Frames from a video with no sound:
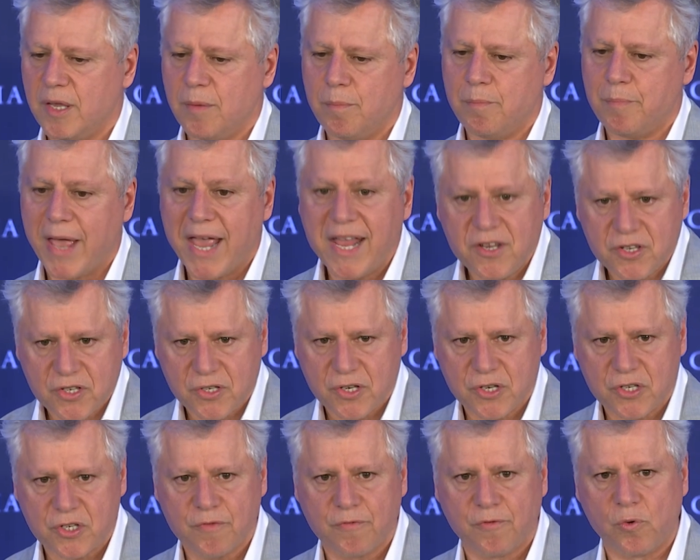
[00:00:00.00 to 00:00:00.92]

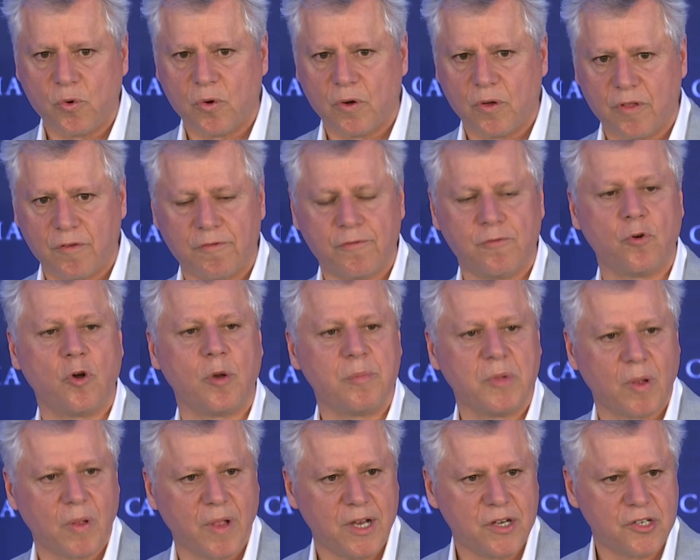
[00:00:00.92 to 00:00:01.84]
basis for the
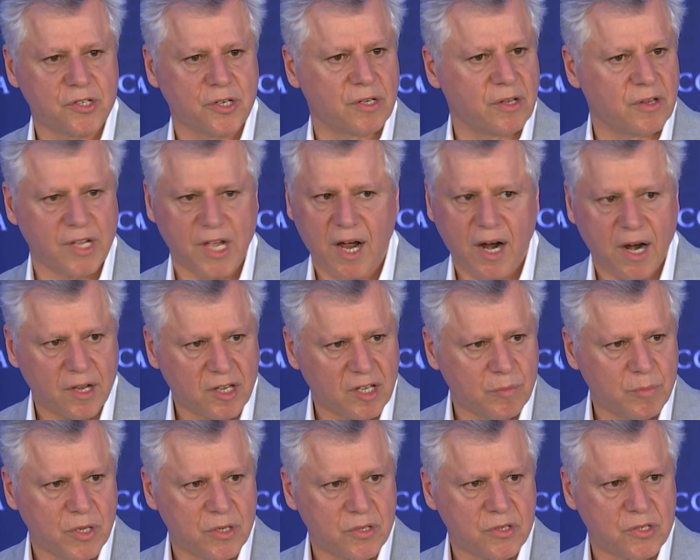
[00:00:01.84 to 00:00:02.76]
formulation of the
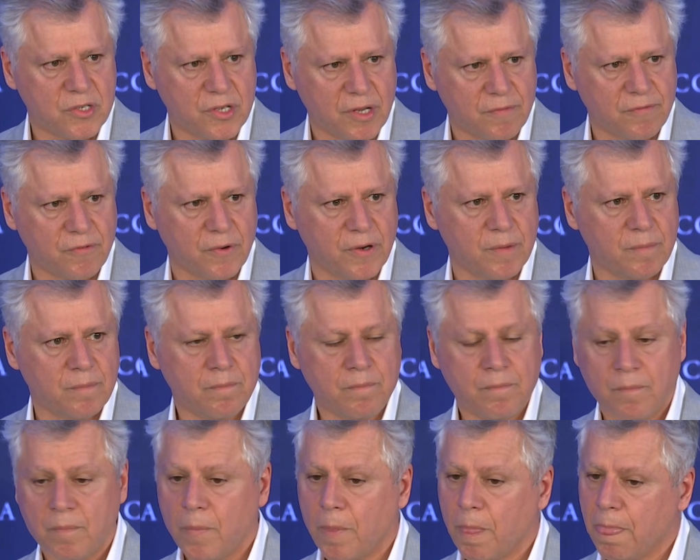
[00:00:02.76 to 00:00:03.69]
argument's different.
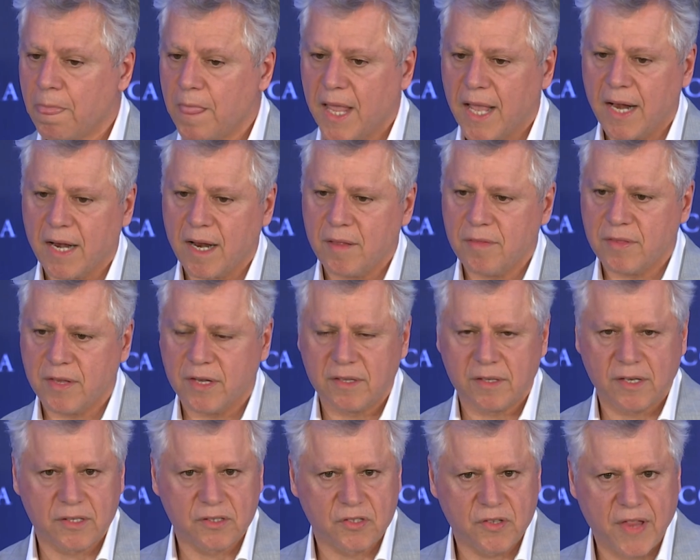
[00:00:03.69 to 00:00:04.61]
And I think
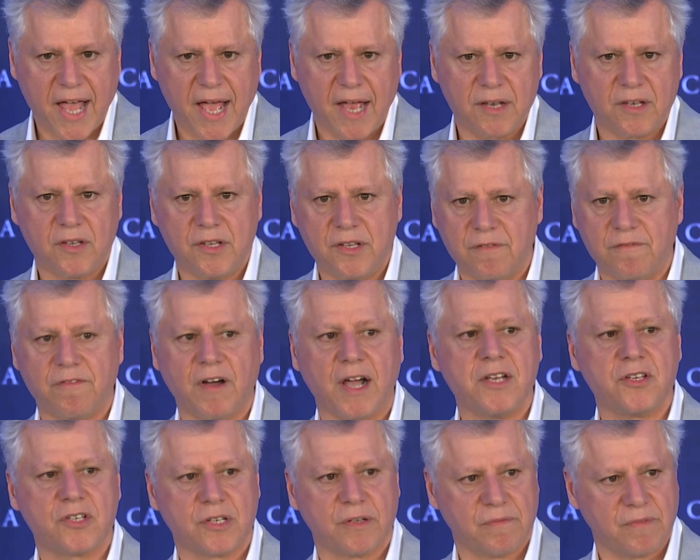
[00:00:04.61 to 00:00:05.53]
that
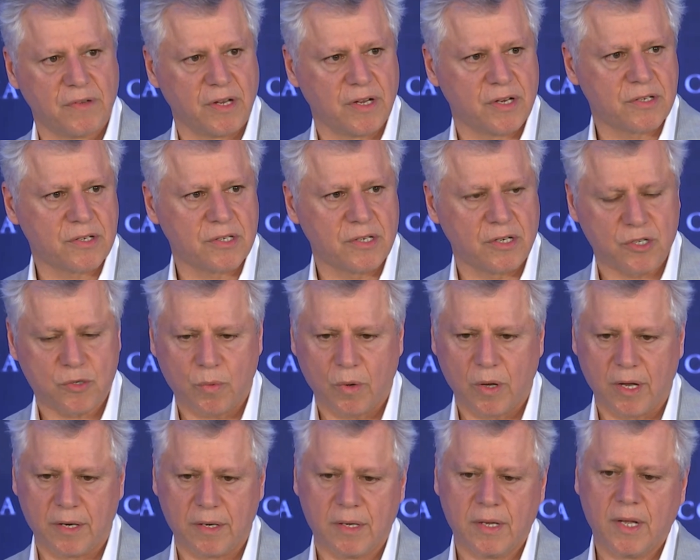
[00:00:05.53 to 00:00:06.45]
divisiveness is
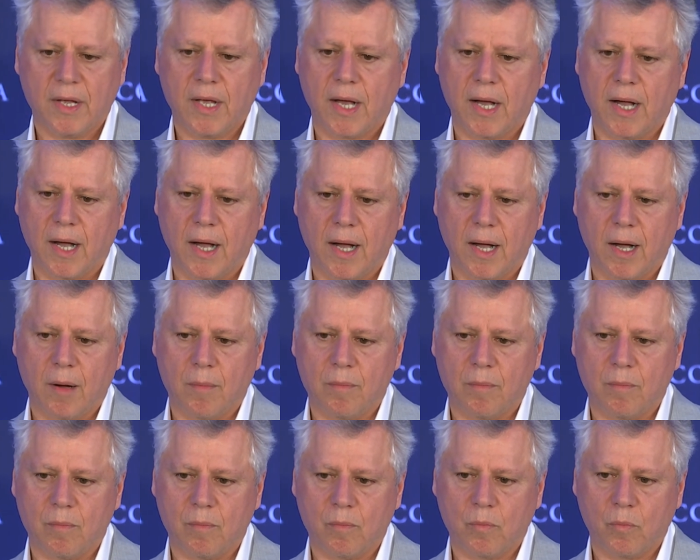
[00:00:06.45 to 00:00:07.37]
what
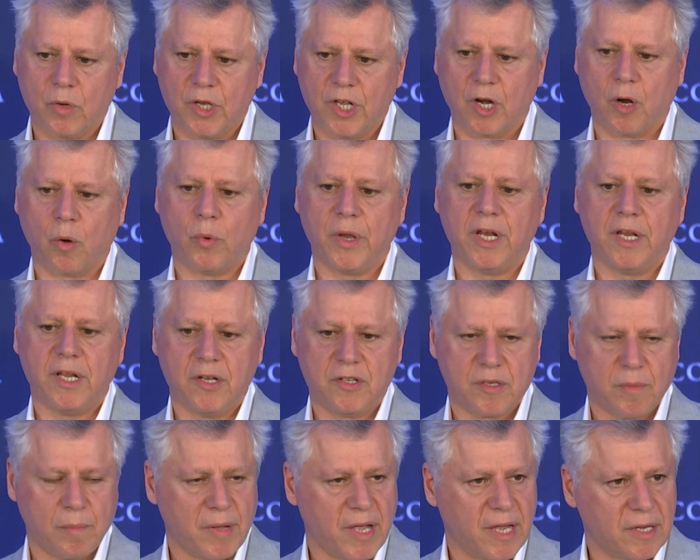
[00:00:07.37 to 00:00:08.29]
we need
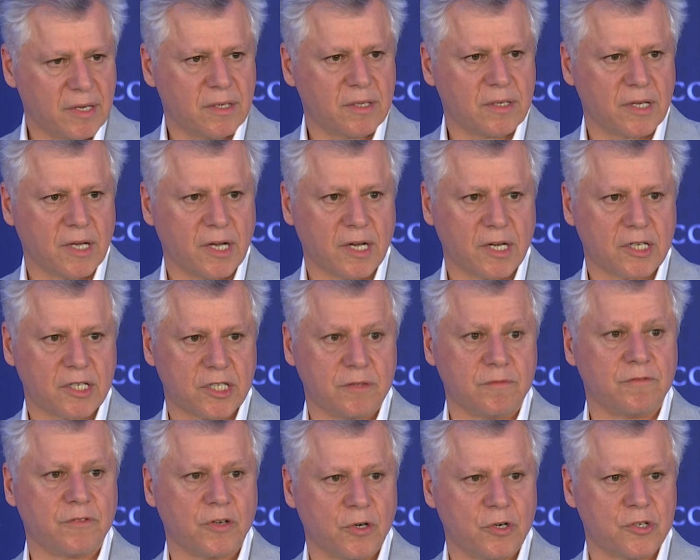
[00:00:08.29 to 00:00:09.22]
to make
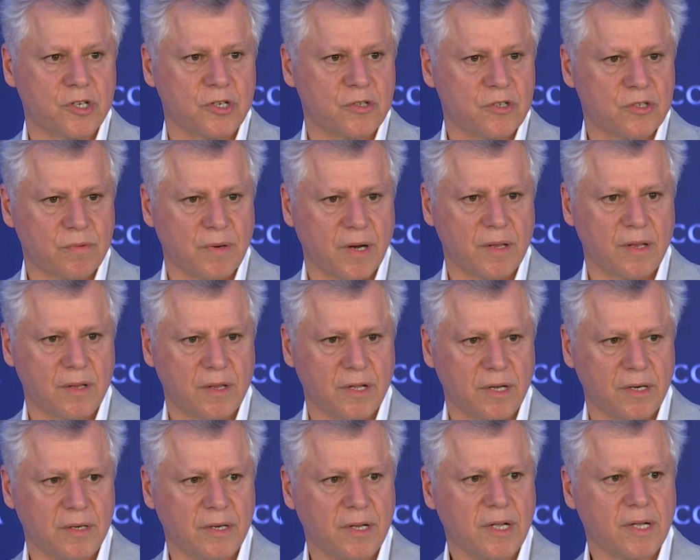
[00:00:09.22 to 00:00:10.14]
convergence rather
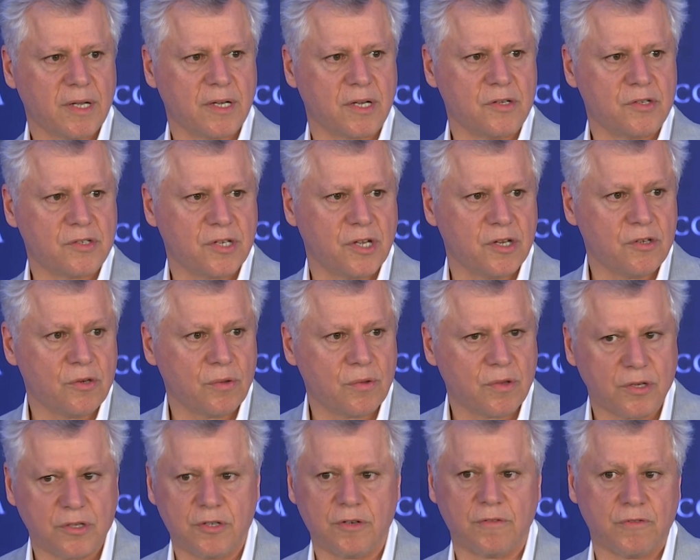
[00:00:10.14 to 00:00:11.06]
than continue
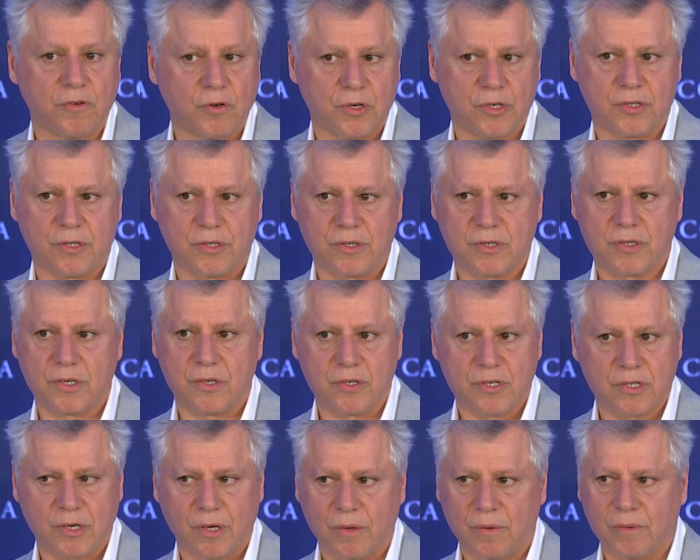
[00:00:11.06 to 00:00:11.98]
the divergence. And
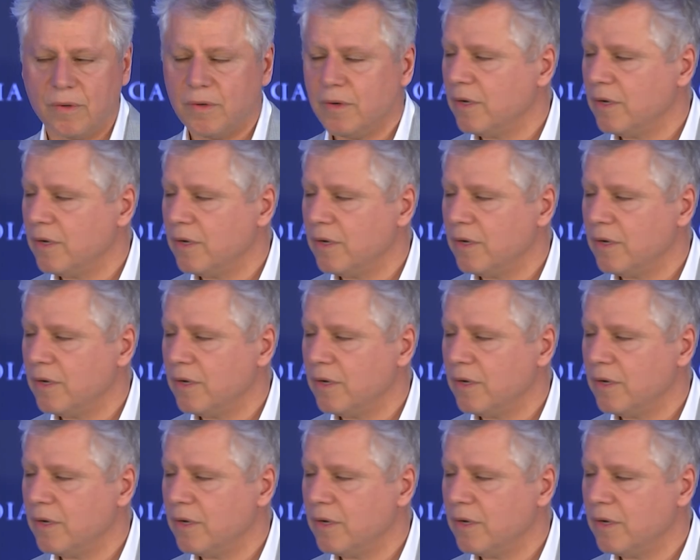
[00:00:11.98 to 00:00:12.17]
so